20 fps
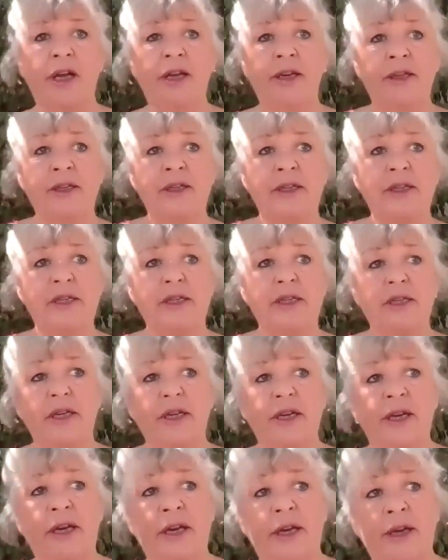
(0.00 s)
And
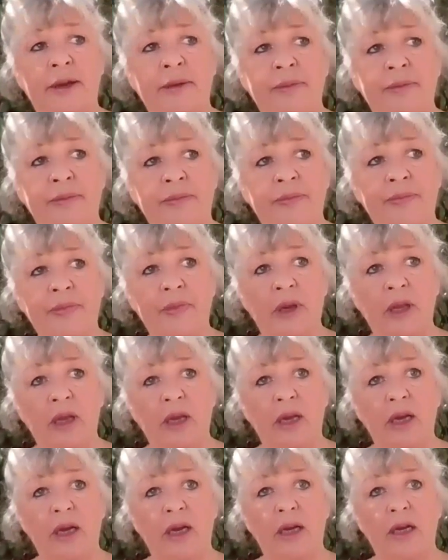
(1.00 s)
um,
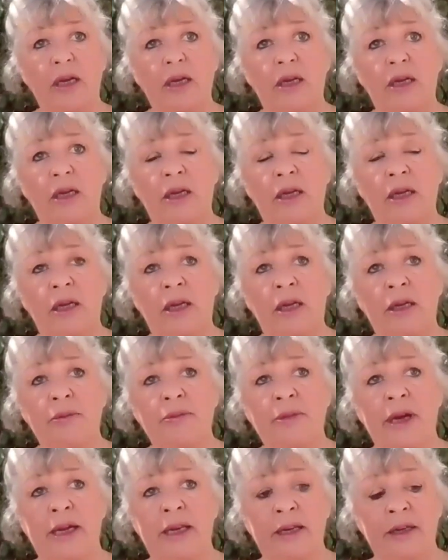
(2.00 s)
in
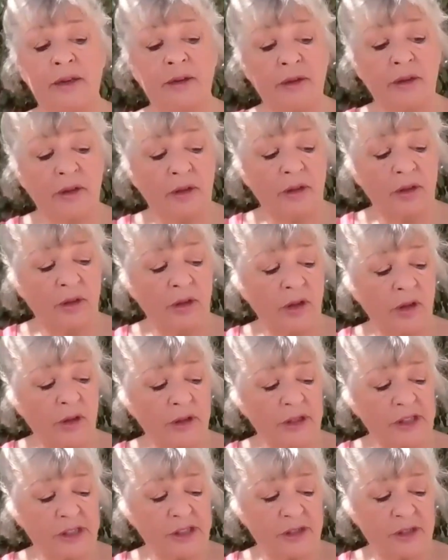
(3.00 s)
my
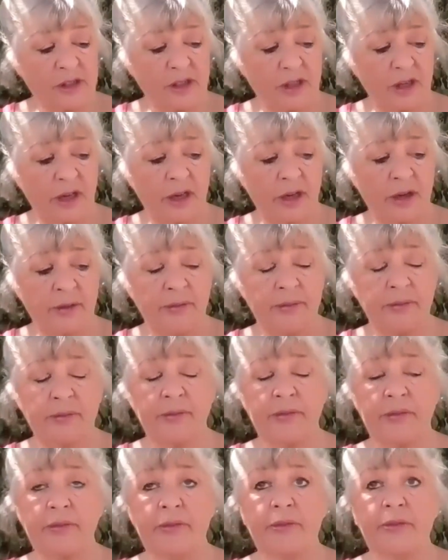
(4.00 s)
newest
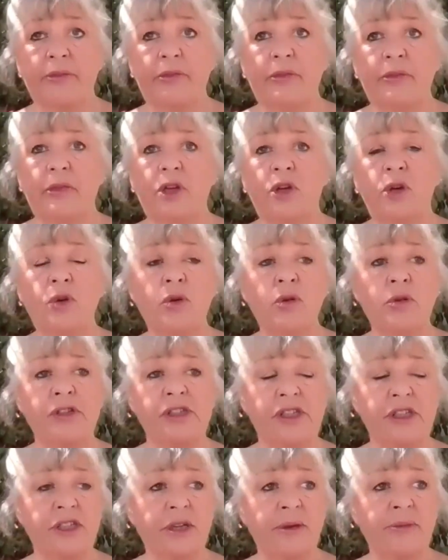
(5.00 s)
course
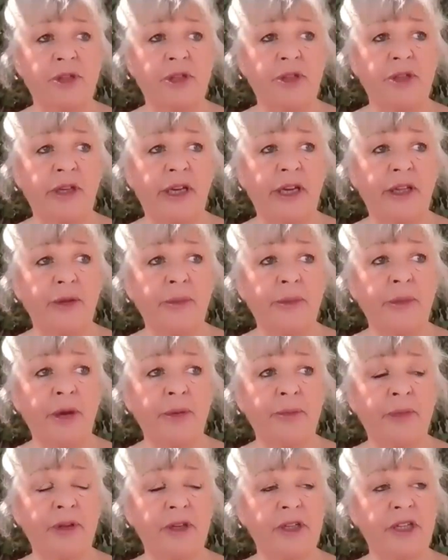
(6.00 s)
that I'm doing at the
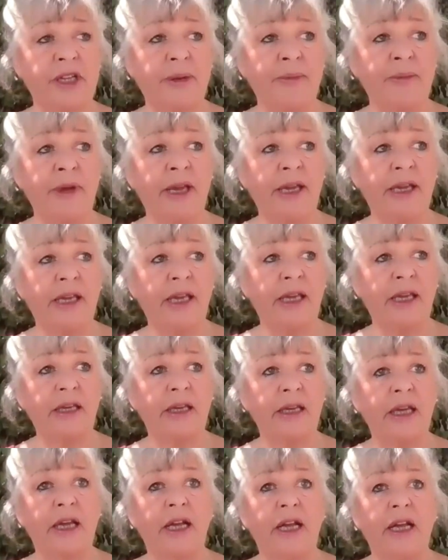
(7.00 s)
moment, that I'm making,
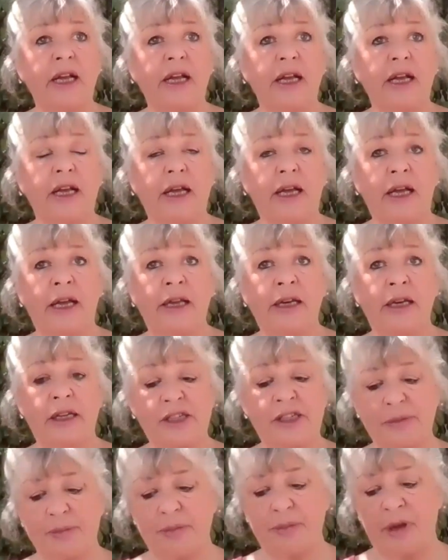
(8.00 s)
and